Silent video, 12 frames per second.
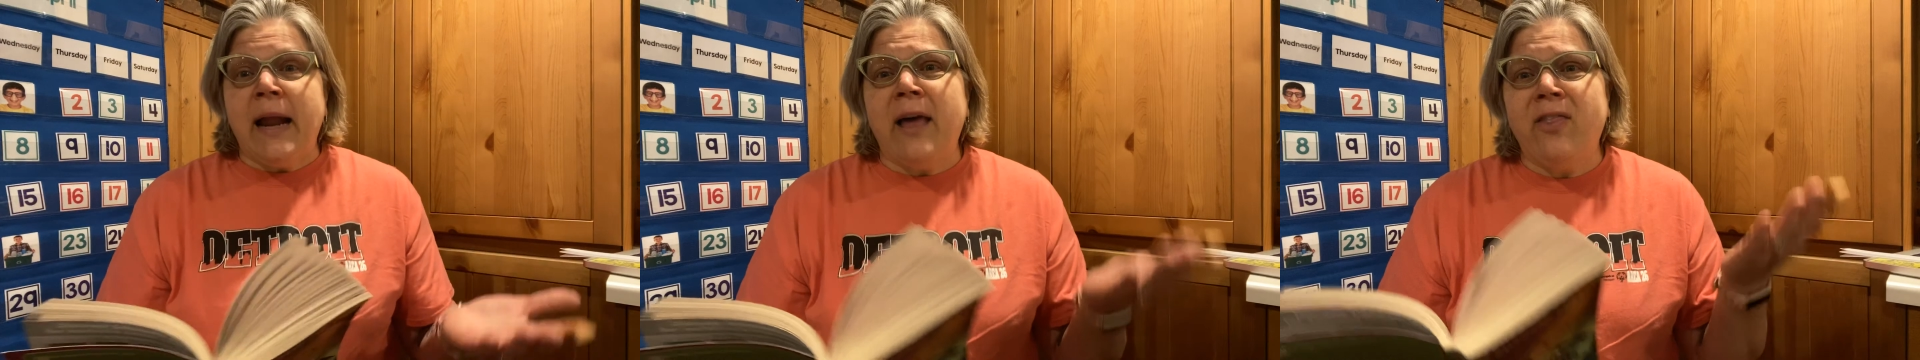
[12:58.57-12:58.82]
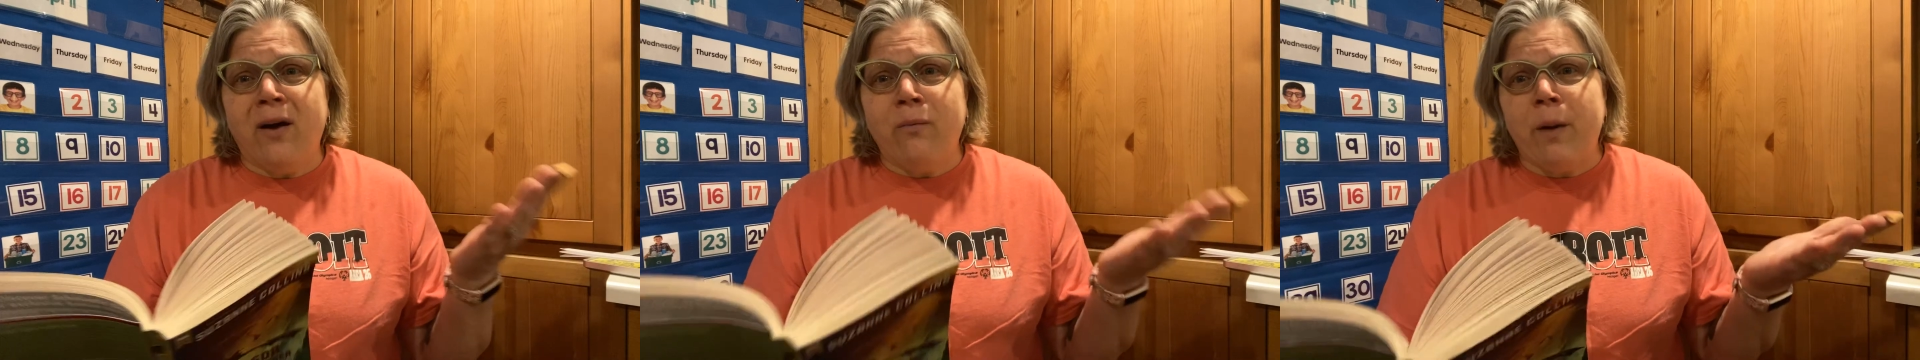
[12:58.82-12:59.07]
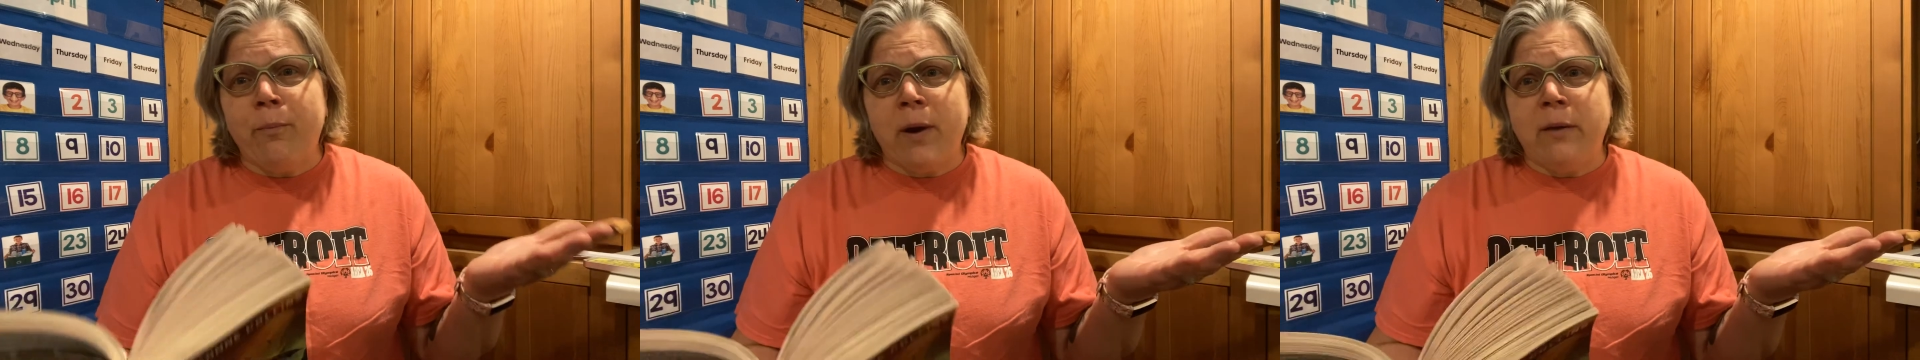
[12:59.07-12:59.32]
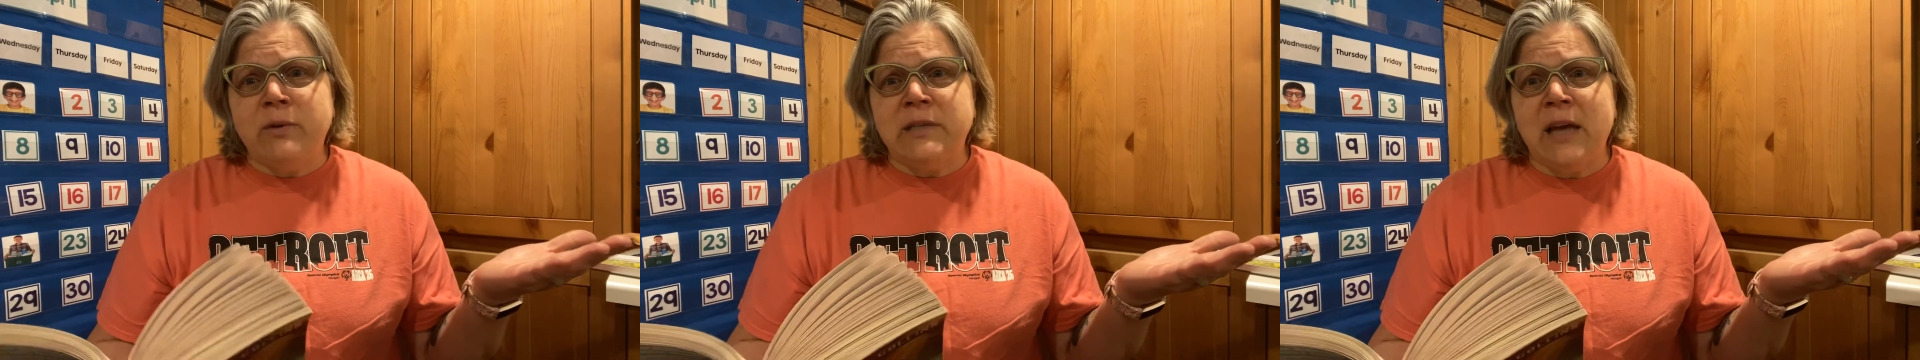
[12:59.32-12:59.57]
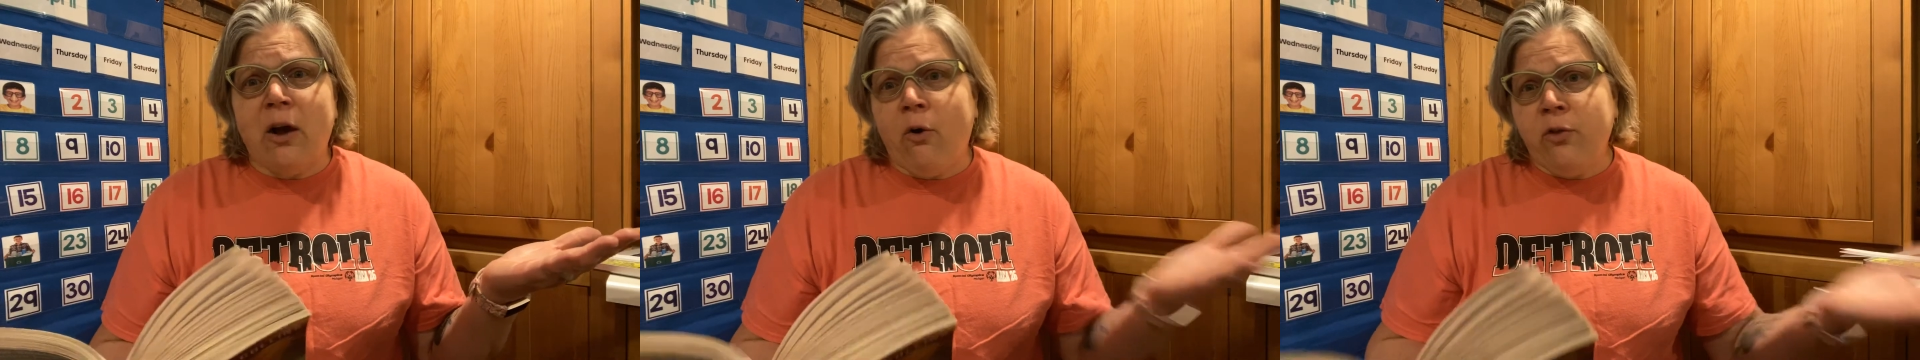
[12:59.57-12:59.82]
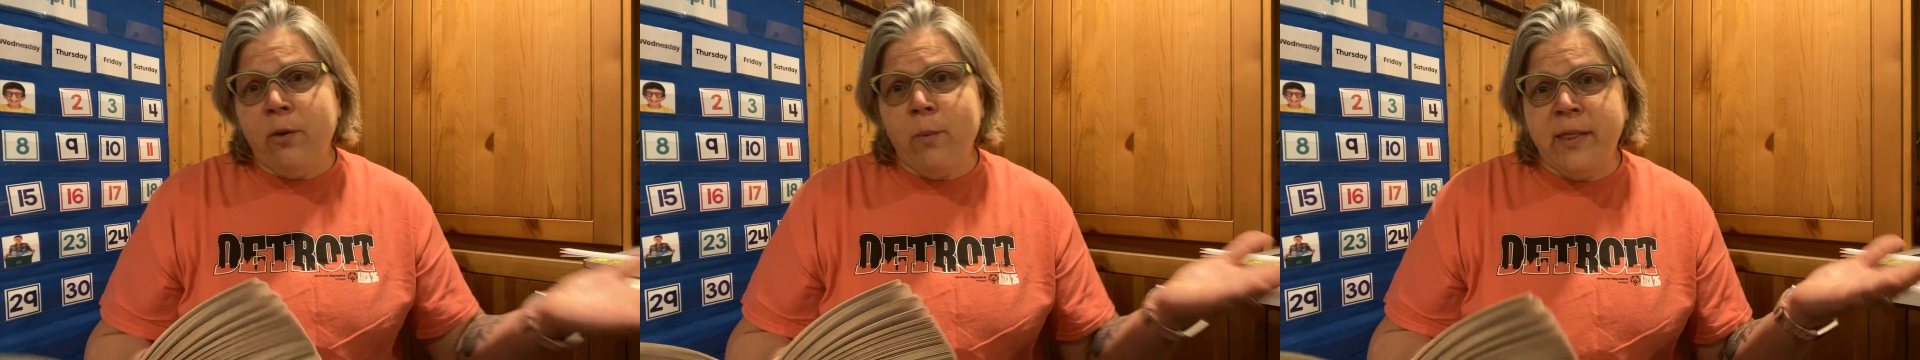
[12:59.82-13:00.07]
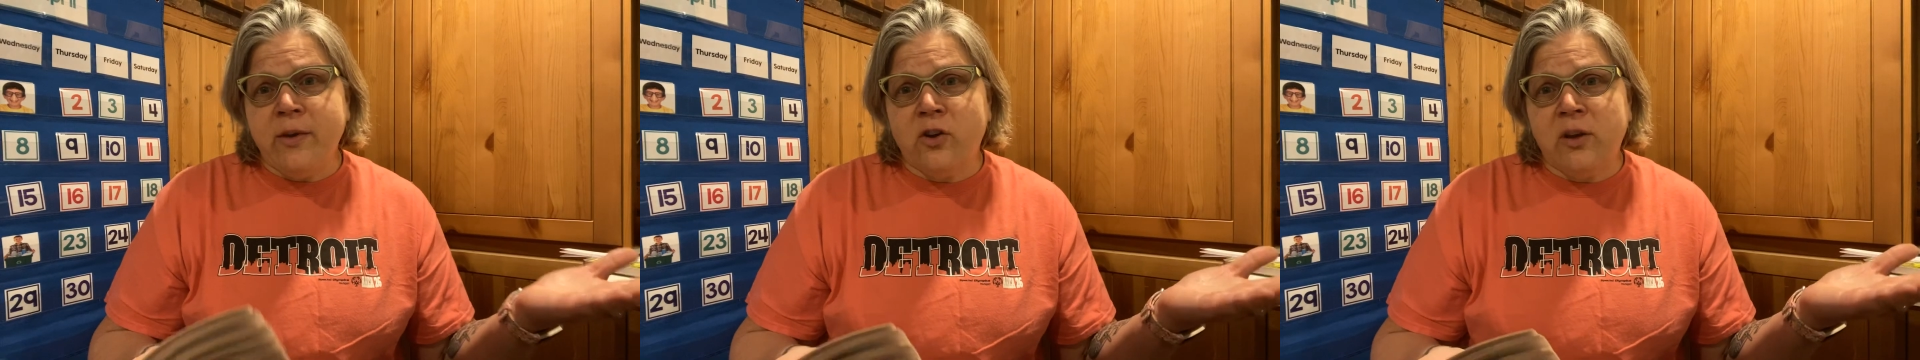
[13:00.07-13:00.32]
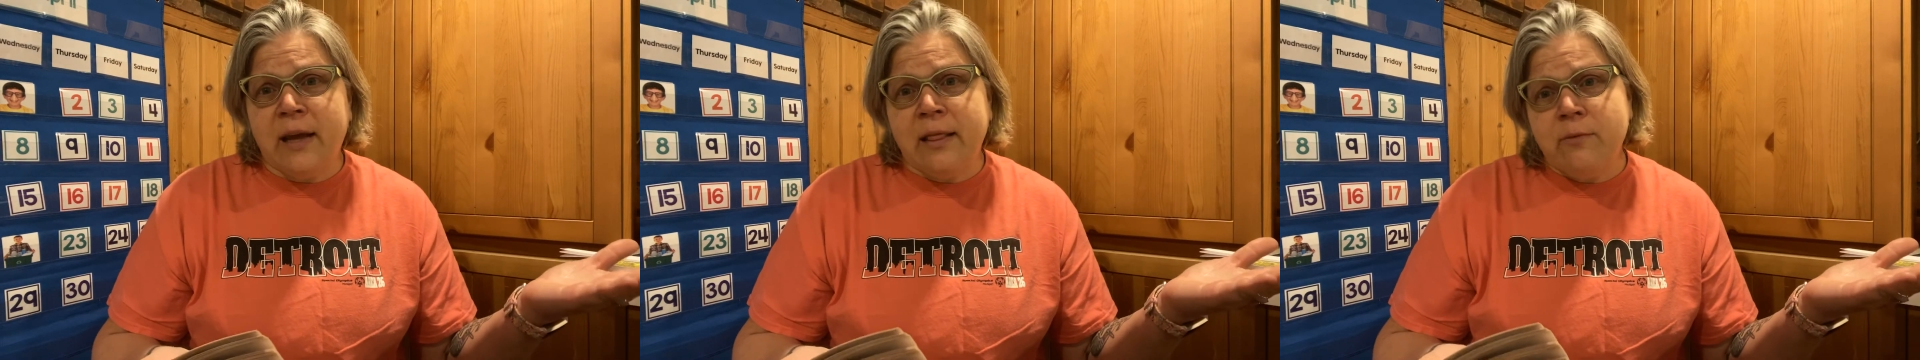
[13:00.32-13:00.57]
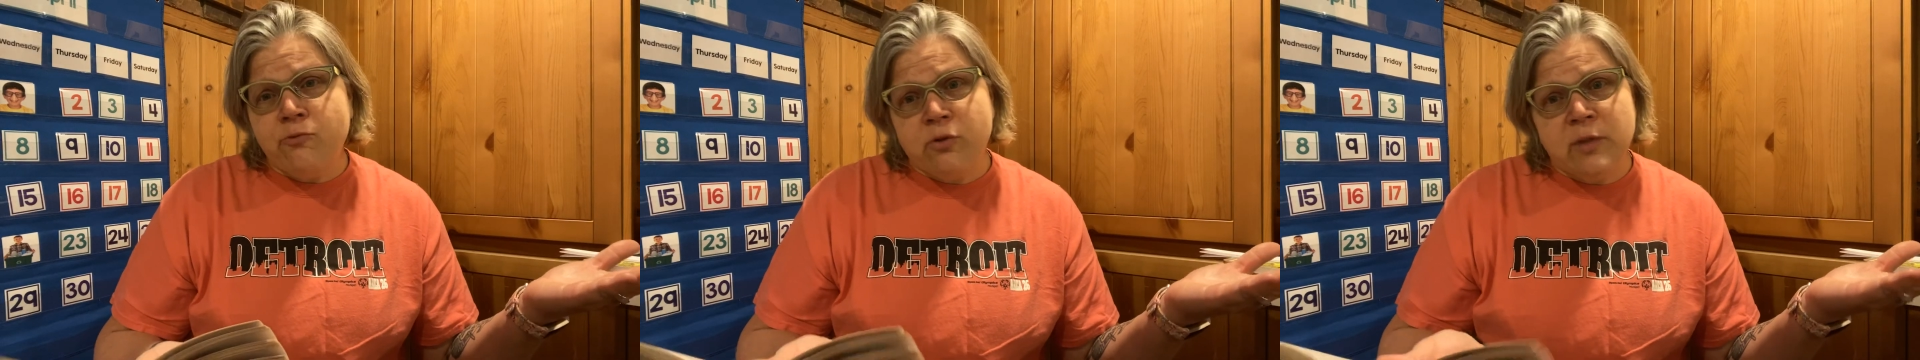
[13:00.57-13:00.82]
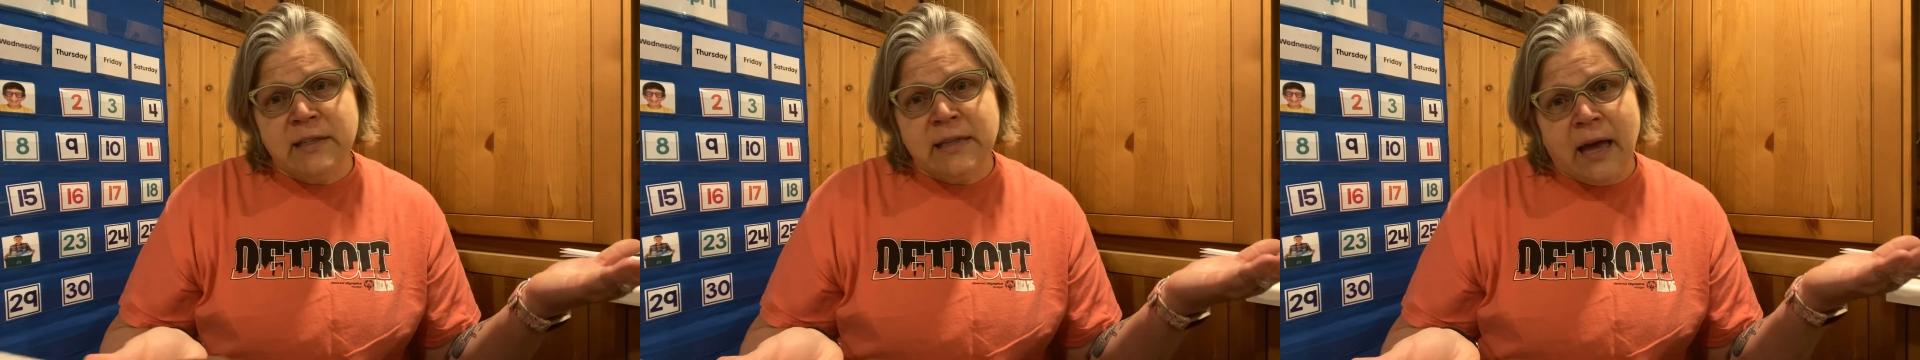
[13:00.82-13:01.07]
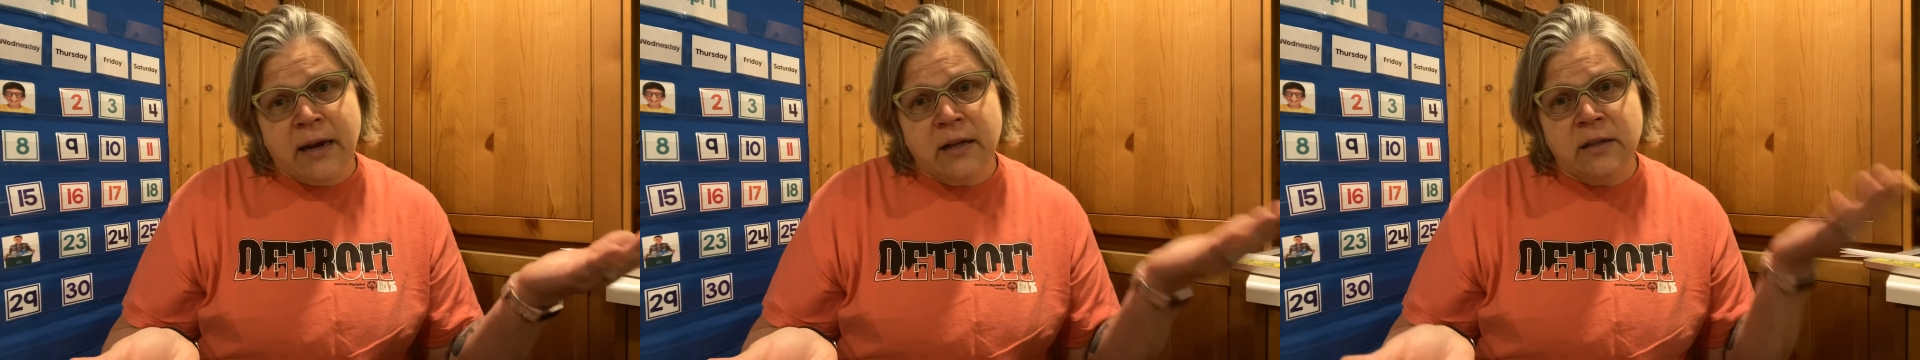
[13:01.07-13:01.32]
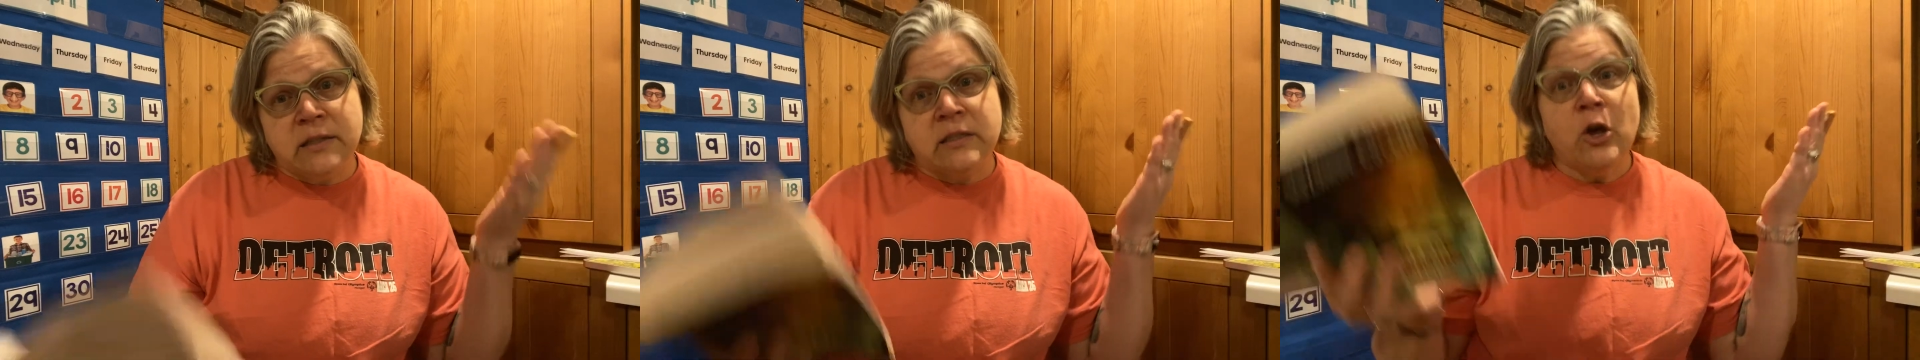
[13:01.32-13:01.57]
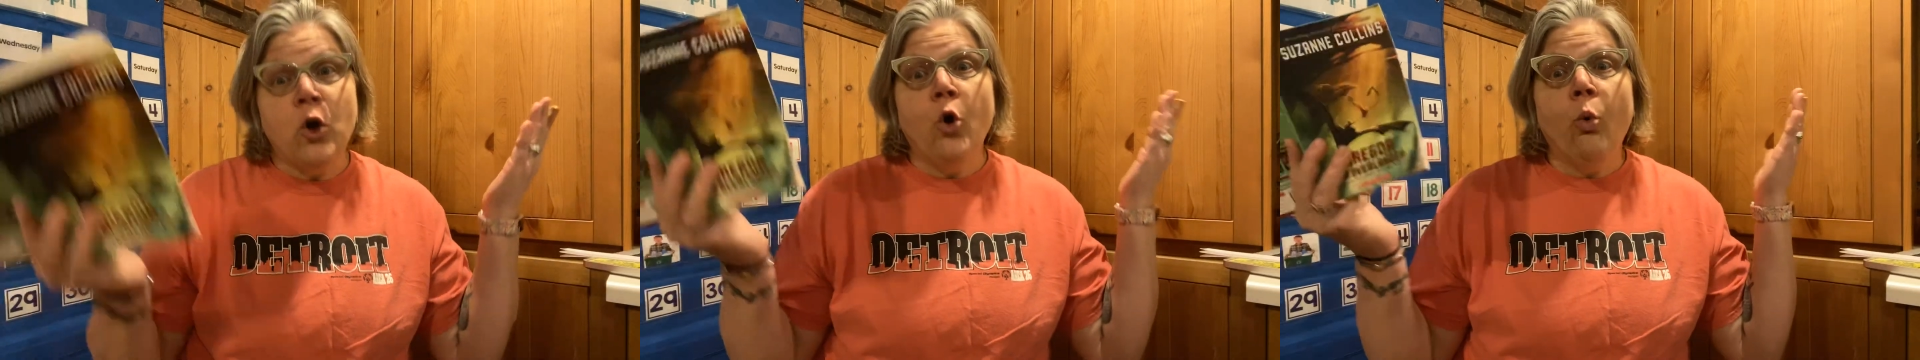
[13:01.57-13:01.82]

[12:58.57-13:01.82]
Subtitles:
I thought Rip-Red was the only one that could get them through the tunnels.